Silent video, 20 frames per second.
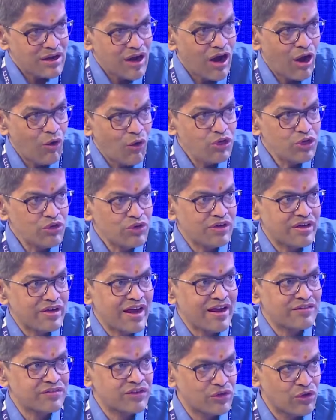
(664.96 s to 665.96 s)
how do you
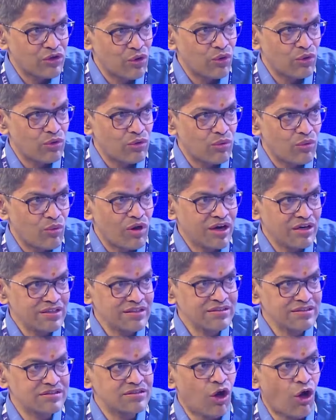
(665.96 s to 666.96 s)
crack the code? What
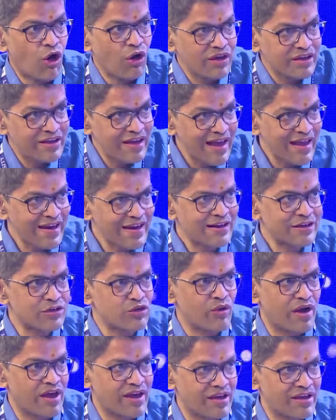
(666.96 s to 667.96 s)
is organic
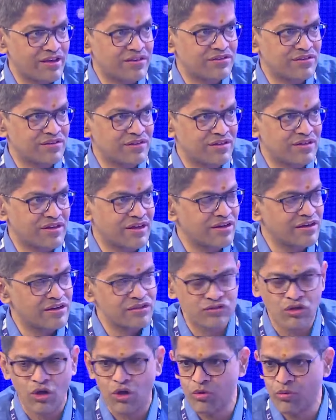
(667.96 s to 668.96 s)
to IISc that it
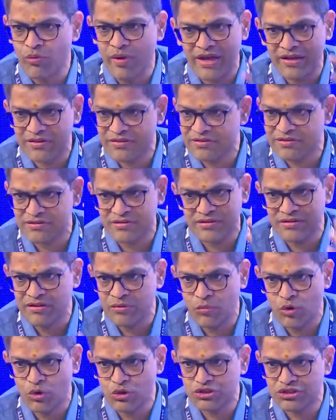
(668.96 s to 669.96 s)
is always the
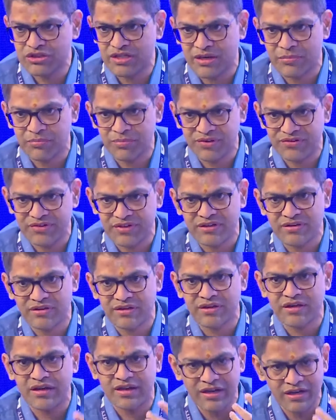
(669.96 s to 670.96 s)
most
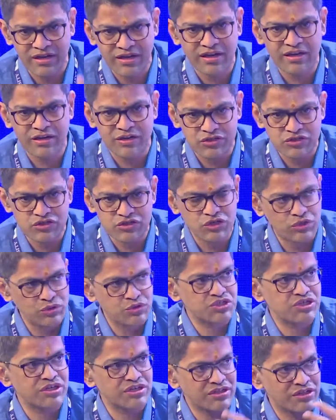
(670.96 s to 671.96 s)
represented Indian
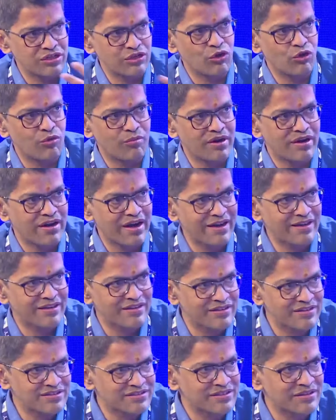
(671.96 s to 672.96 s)
institution in the global
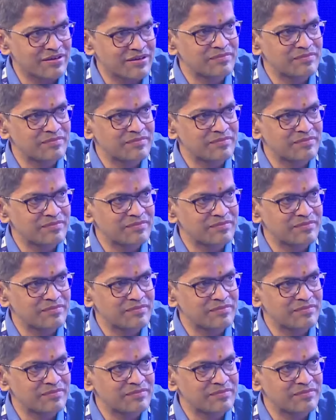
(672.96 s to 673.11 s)
rankings?